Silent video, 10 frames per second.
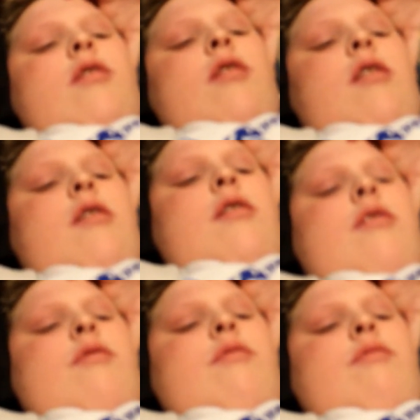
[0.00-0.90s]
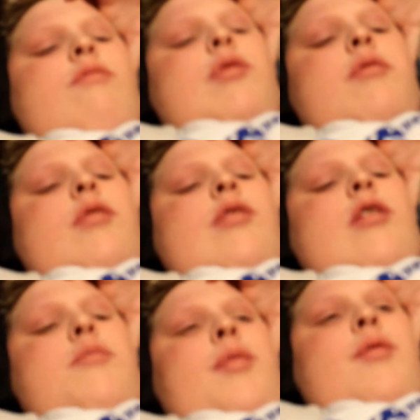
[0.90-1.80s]
And we were
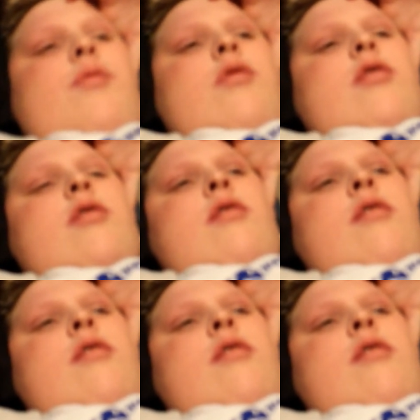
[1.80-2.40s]
down by one.